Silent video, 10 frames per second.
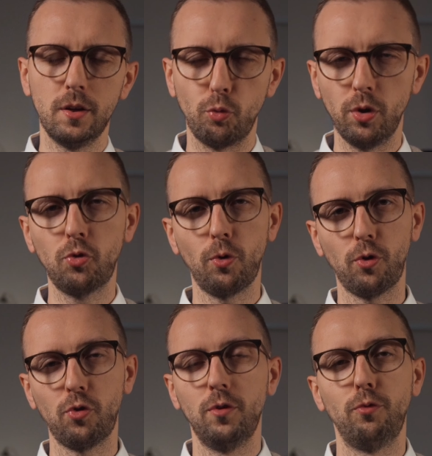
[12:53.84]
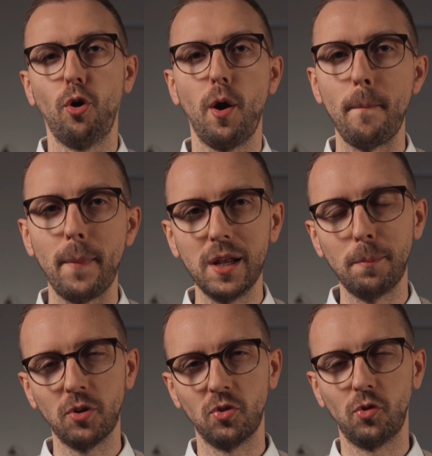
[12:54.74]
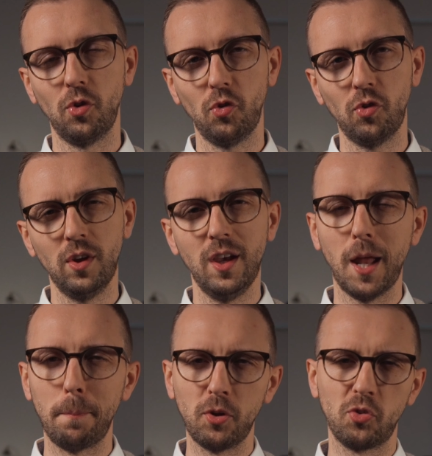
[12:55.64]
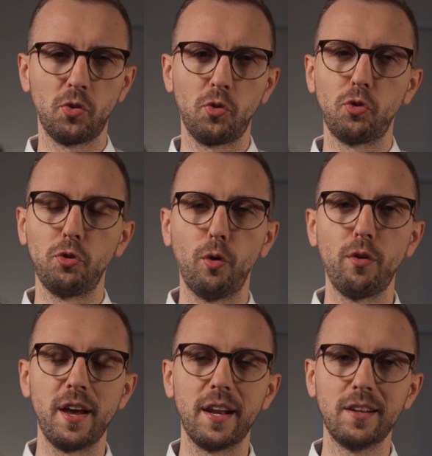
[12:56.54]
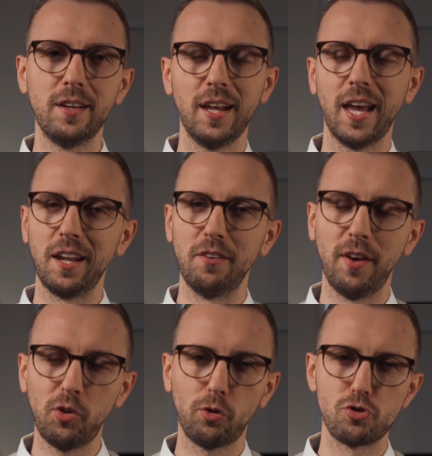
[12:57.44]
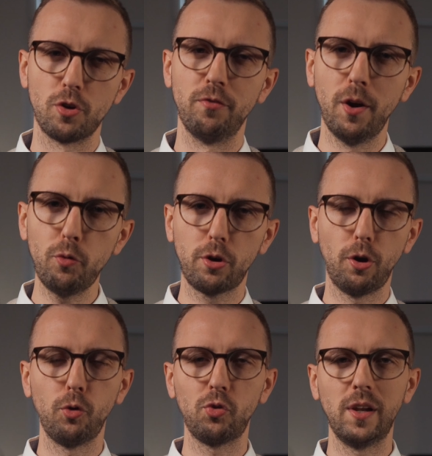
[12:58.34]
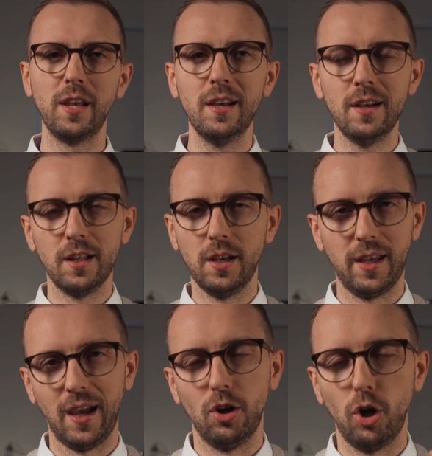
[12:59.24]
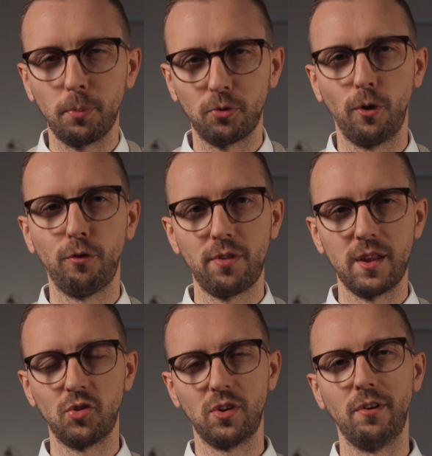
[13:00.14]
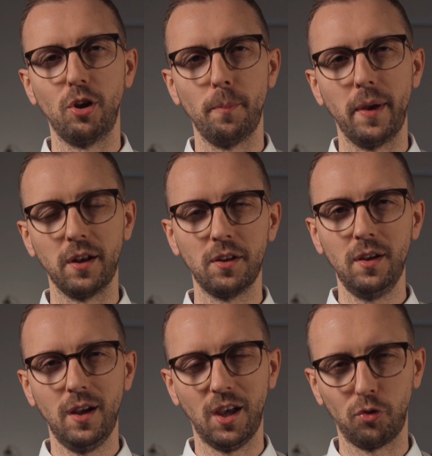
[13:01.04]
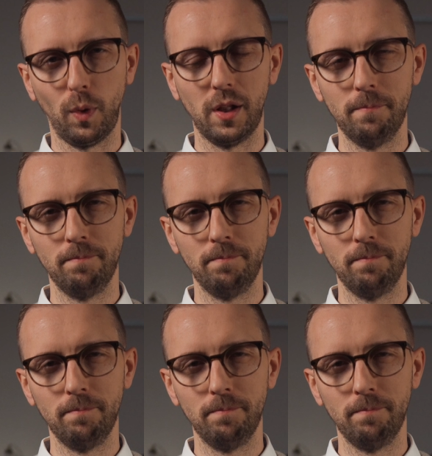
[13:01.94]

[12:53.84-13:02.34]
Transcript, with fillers: resource for many businesses and businesses know that. And investors should very closely yeah, observe this development as well.